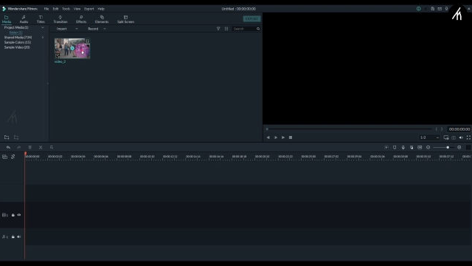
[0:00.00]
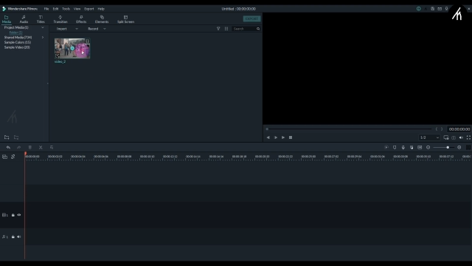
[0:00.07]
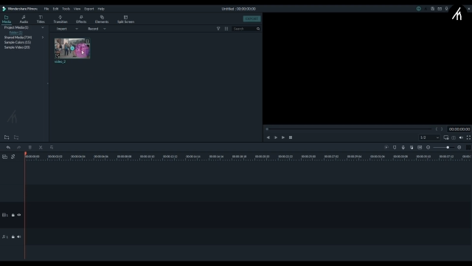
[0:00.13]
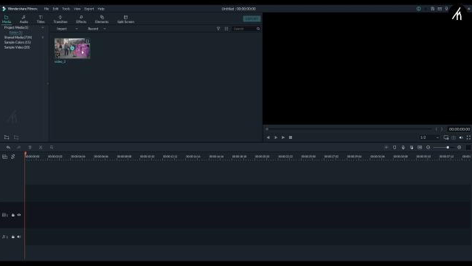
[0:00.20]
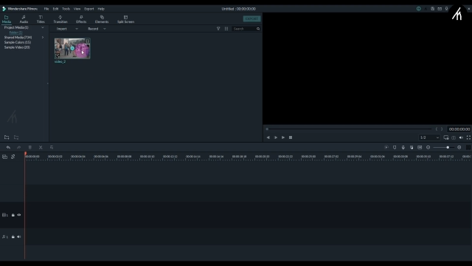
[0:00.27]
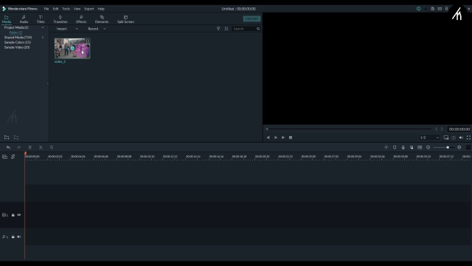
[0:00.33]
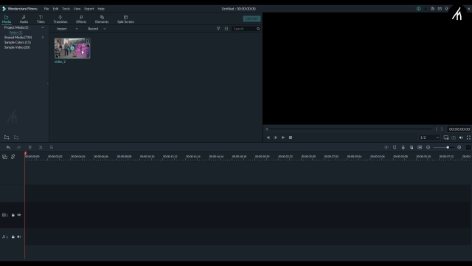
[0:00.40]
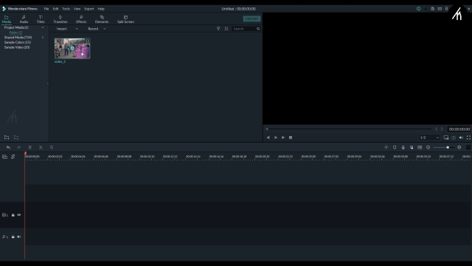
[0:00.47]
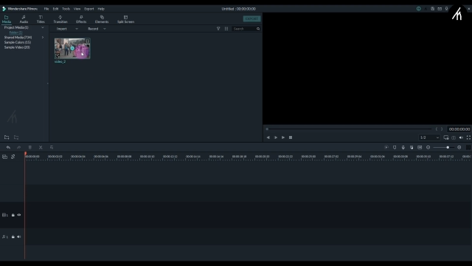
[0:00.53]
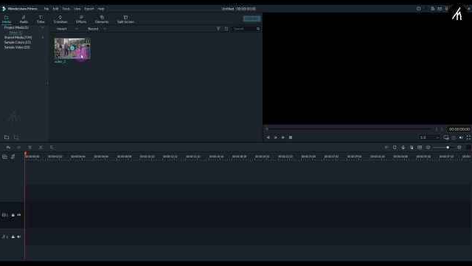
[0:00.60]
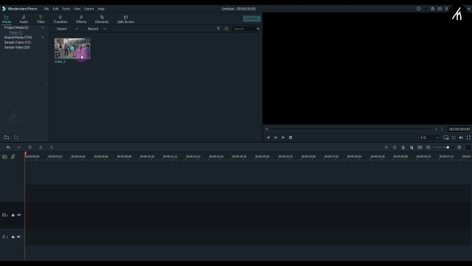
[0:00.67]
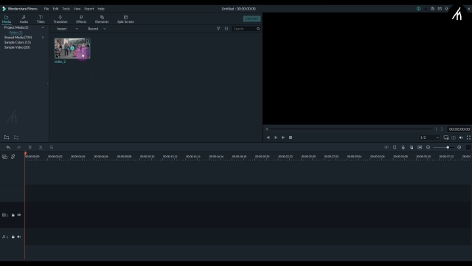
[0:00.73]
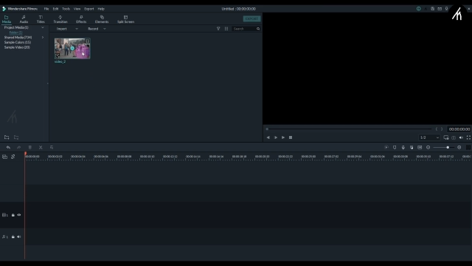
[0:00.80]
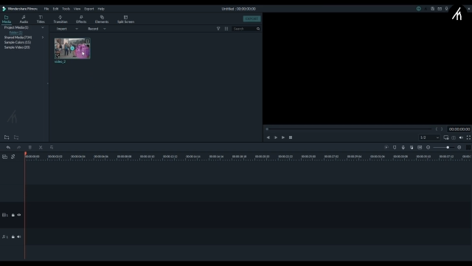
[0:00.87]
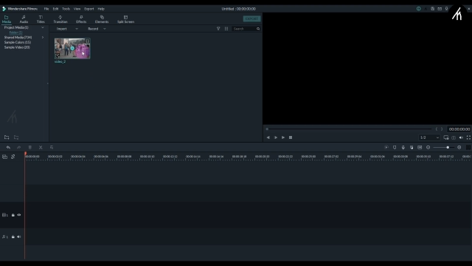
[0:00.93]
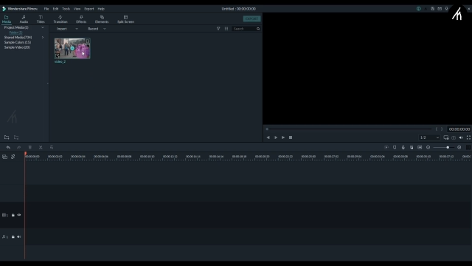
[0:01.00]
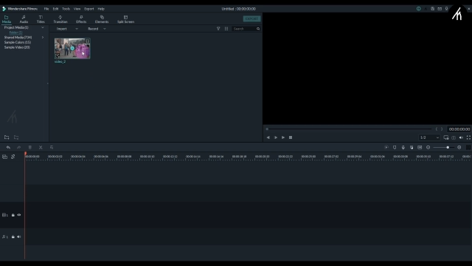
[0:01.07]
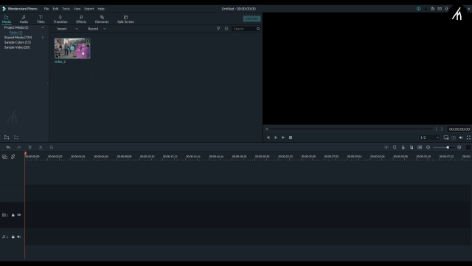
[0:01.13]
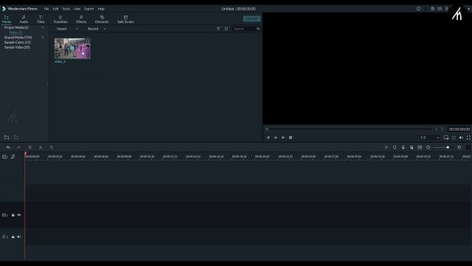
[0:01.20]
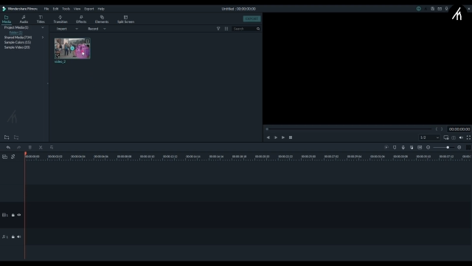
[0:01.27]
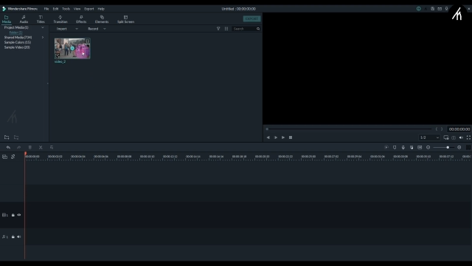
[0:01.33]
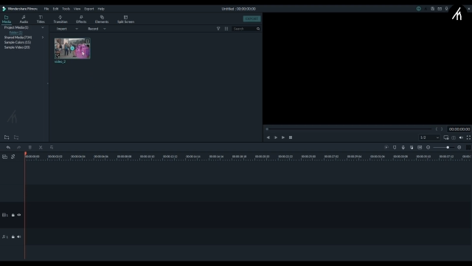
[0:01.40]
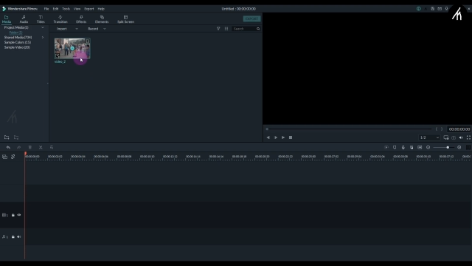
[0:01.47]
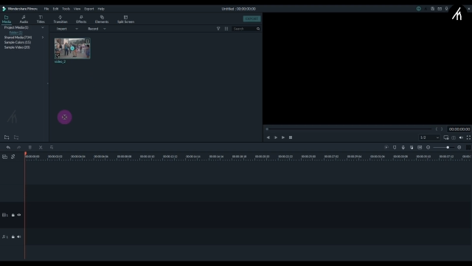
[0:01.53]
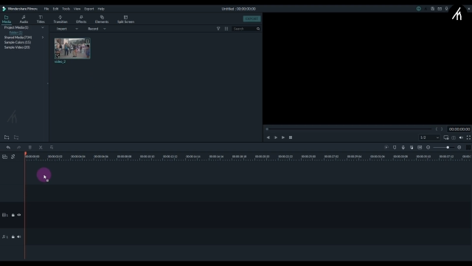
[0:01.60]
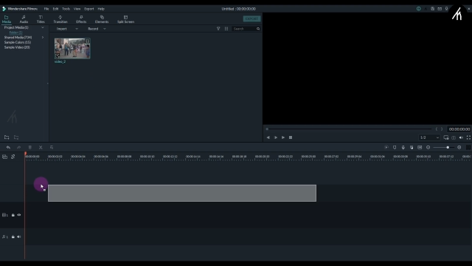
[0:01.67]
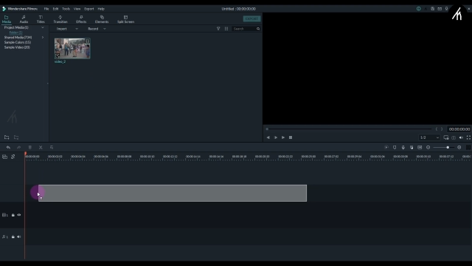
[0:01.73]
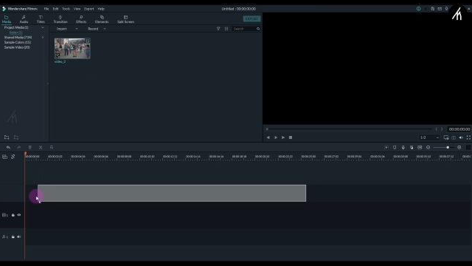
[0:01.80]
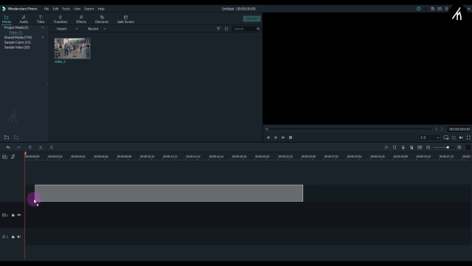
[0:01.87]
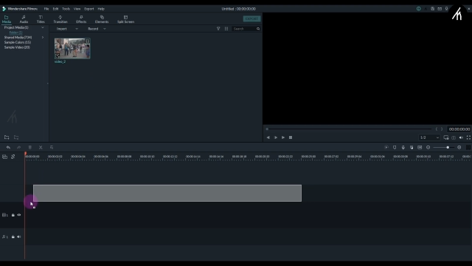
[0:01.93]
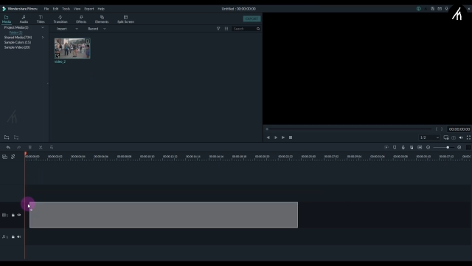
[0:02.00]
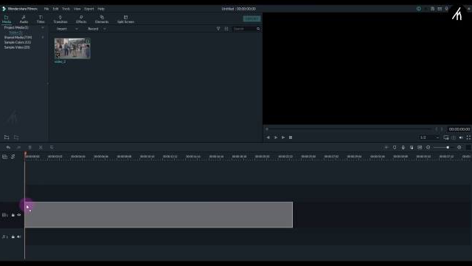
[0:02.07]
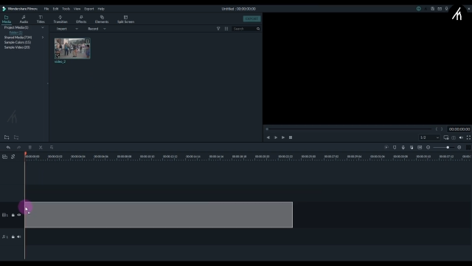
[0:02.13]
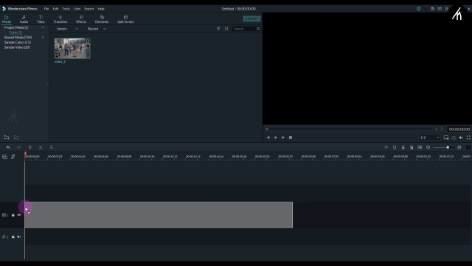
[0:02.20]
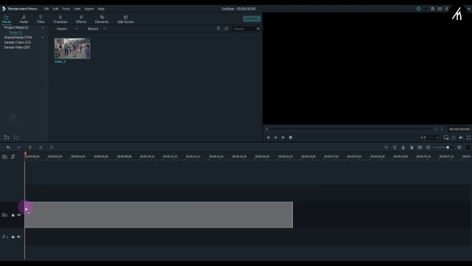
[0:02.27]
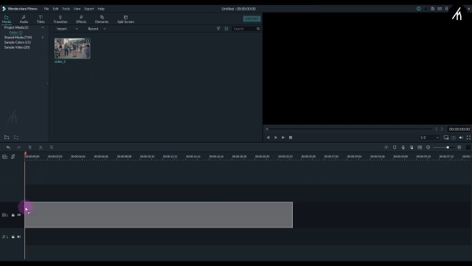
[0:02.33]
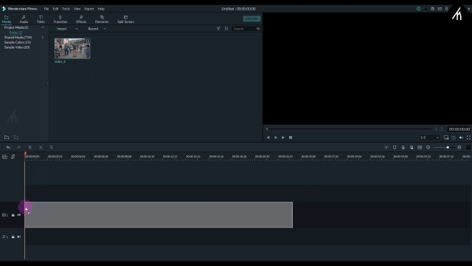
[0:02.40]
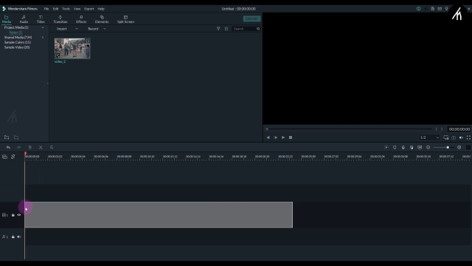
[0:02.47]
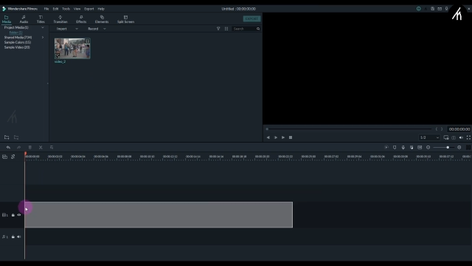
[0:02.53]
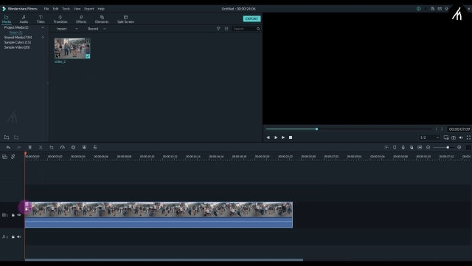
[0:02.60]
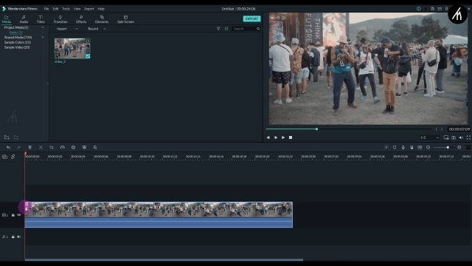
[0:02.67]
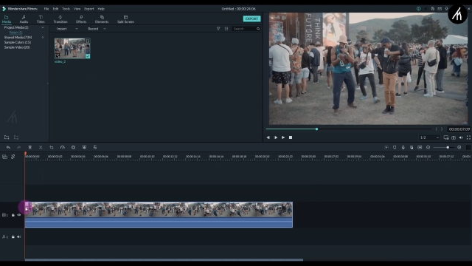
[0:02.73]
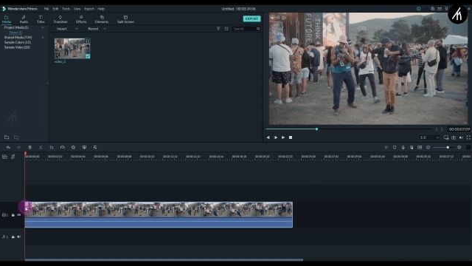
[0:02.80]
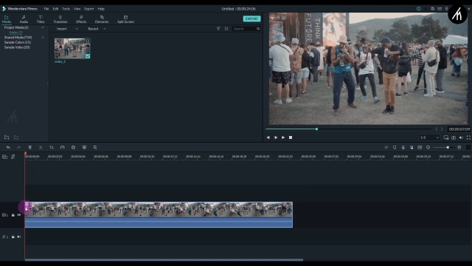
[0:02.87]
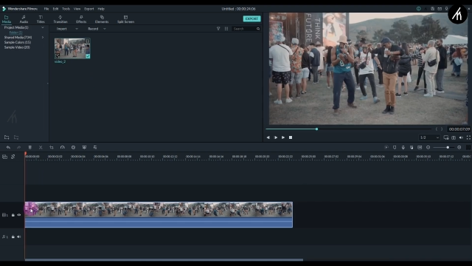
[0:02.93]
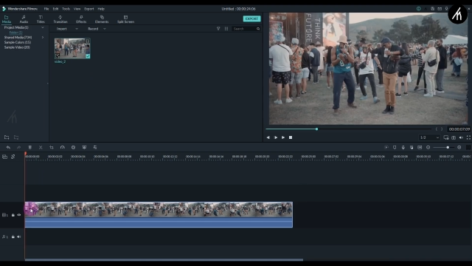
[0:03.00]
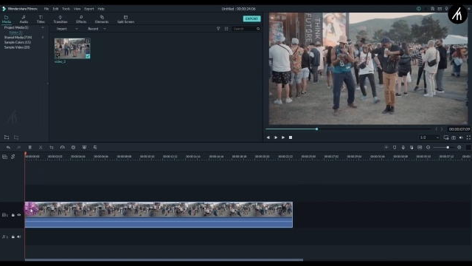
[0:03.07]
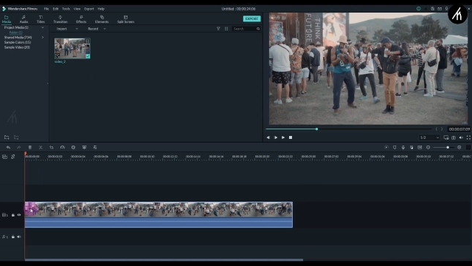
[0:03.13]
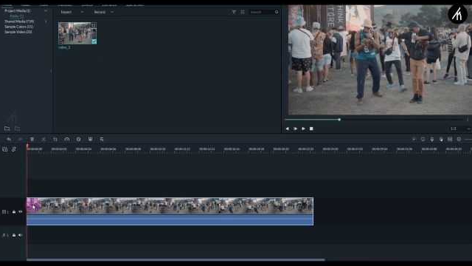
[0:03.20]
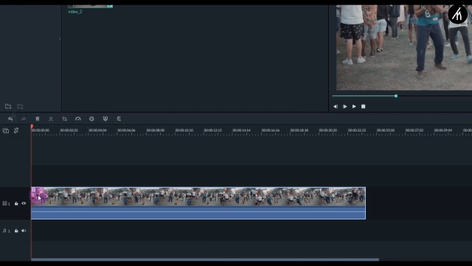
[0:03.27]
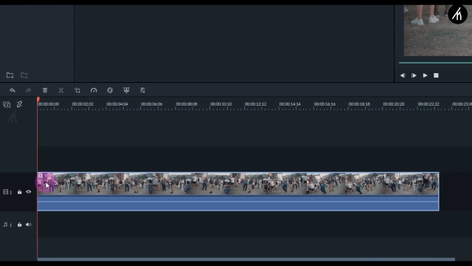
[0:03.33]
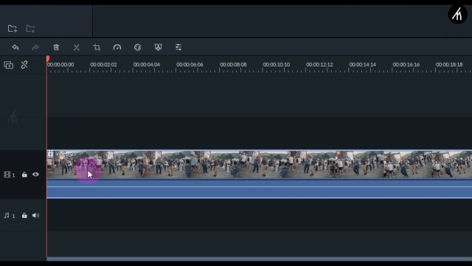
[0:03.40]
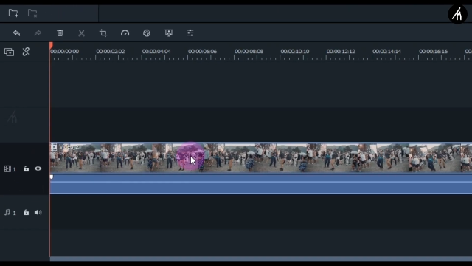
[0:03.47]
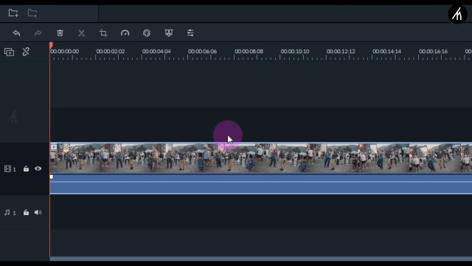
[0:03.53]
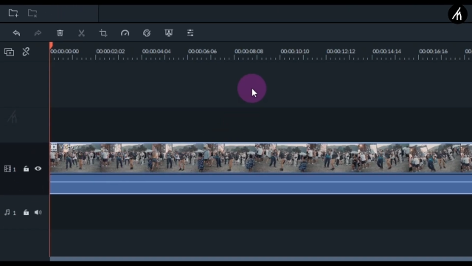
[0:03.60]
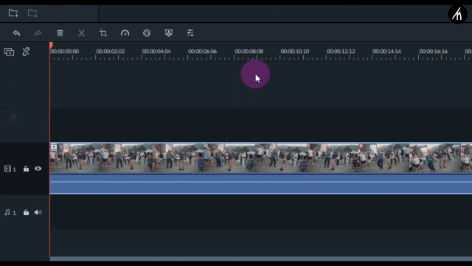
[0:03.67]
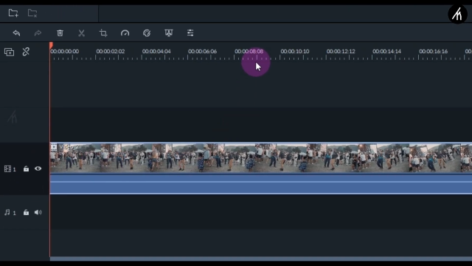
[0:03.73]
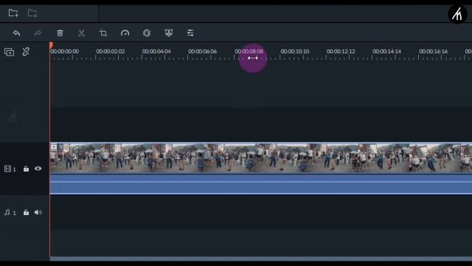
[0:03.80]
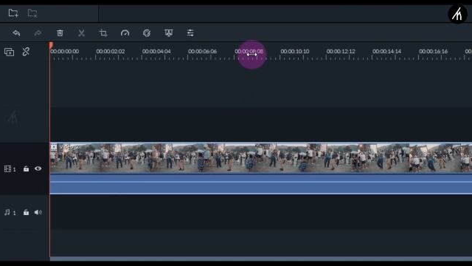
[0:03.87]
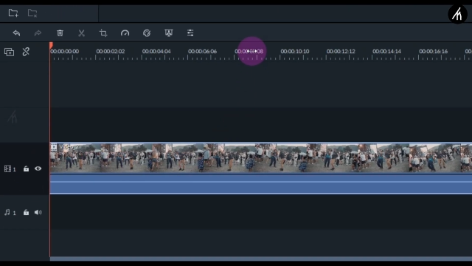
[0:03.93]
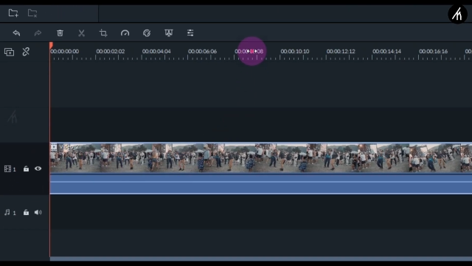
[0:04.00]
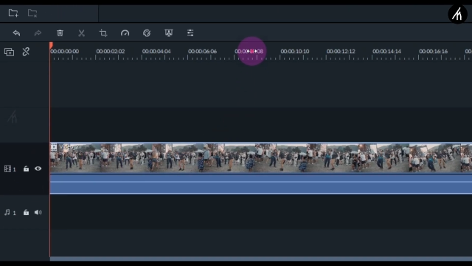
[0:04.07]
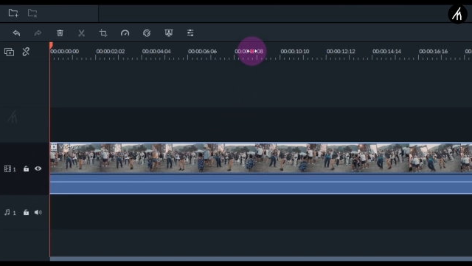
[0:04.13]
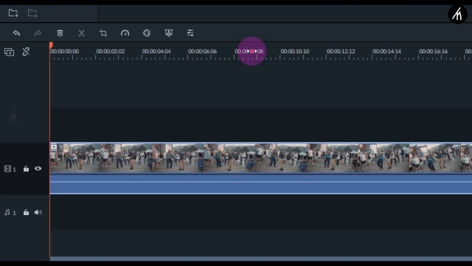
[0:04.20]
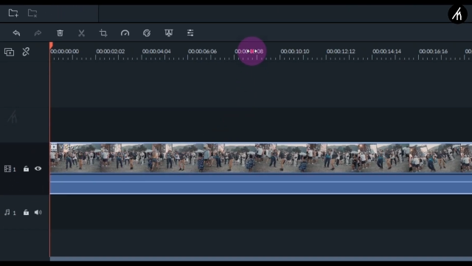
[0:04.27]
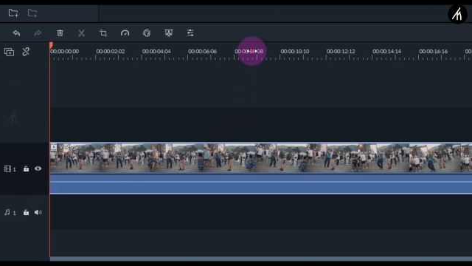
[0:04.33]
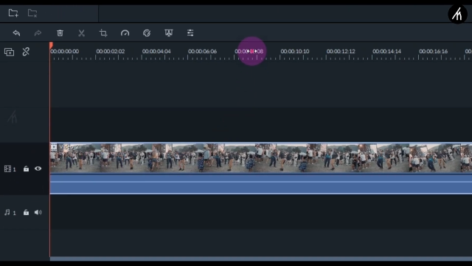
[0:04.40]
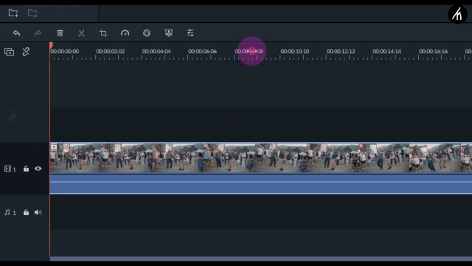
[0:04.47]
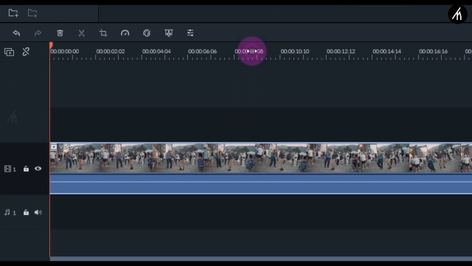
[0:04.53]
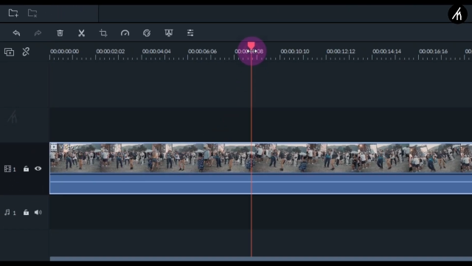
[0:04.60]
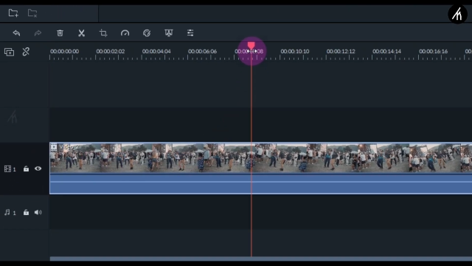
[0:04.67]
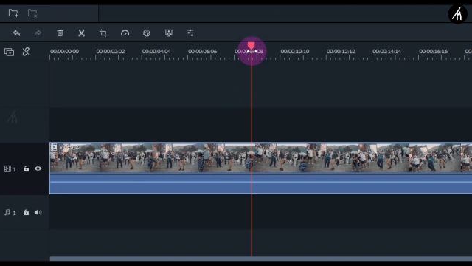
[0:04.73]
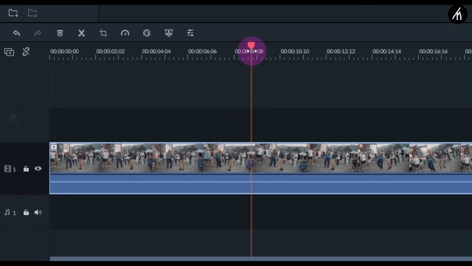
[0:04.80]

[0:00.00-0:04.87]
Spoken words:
Nobody's mouth can be seen.